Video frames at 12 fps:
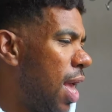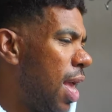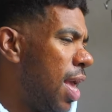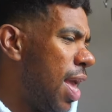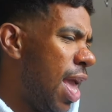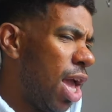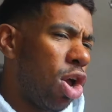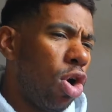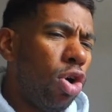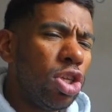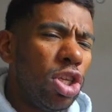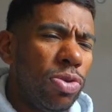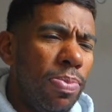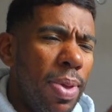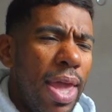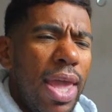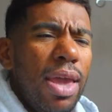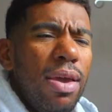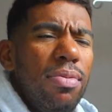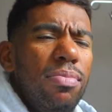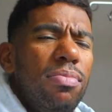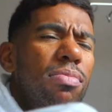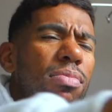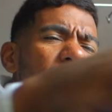It cost me
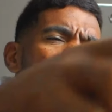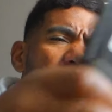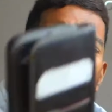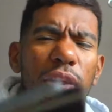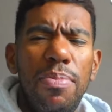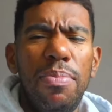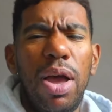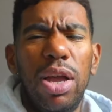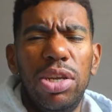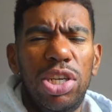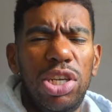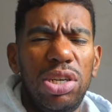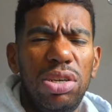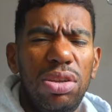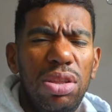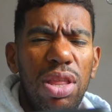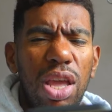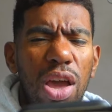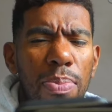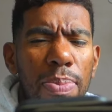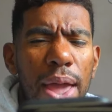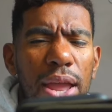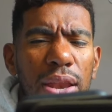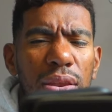not very much. I, I paid.